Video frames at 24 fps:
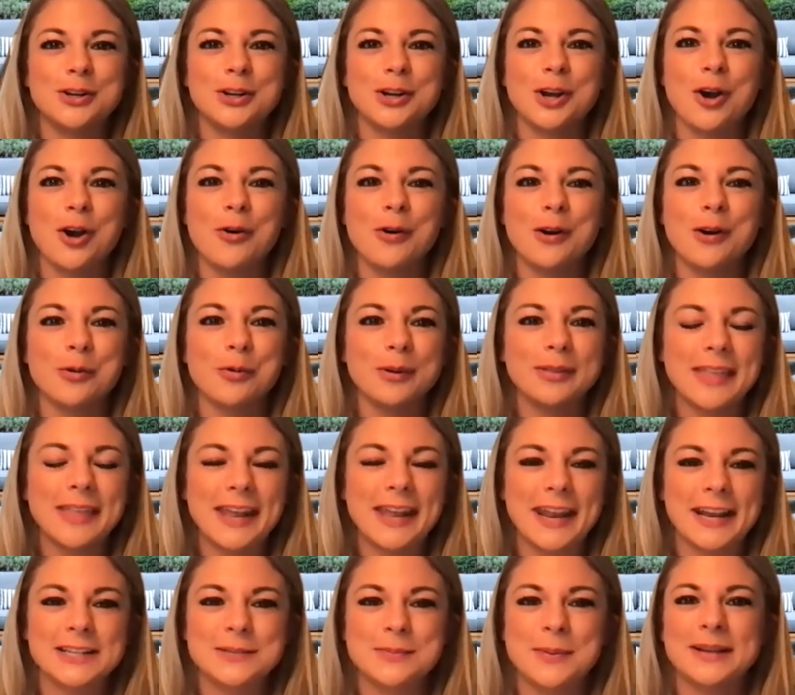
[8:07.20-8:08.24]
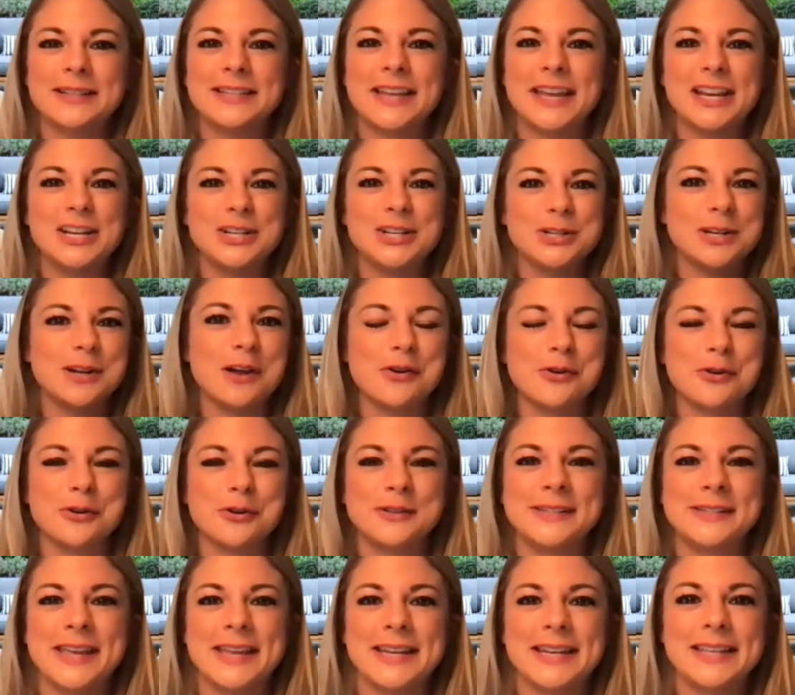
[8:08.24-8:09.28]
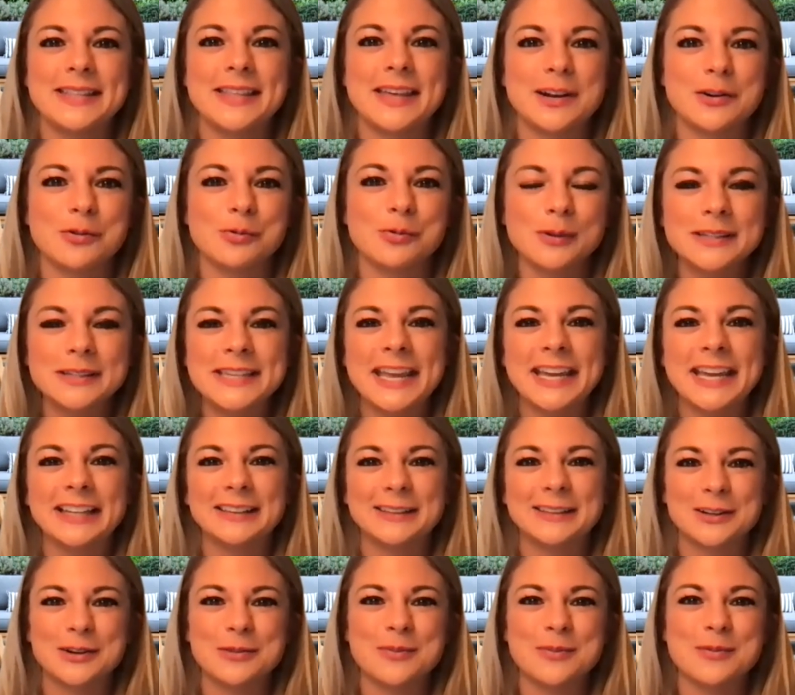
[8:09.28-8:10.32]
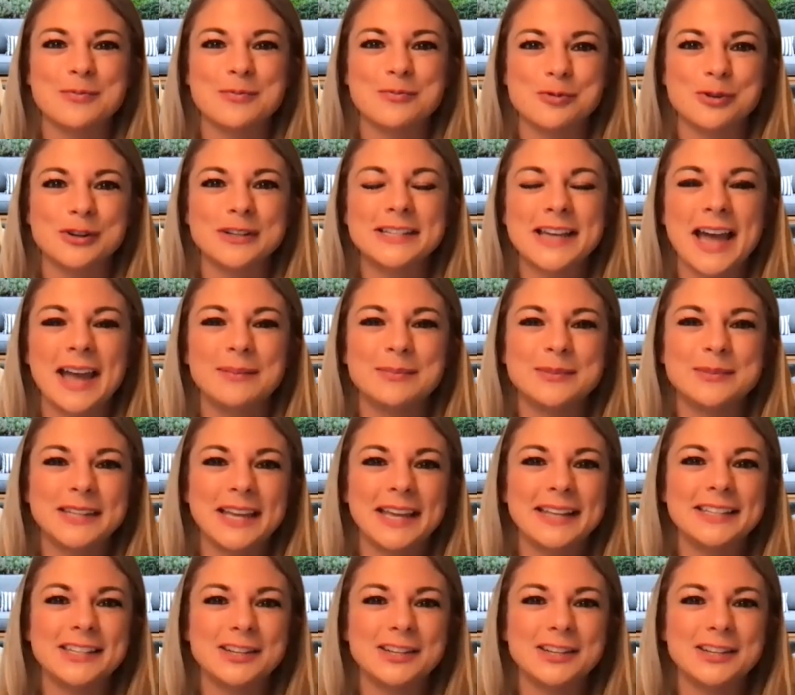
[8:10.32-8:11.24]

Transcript: to go in with that expectation, understanding that it will take a little bit more time to get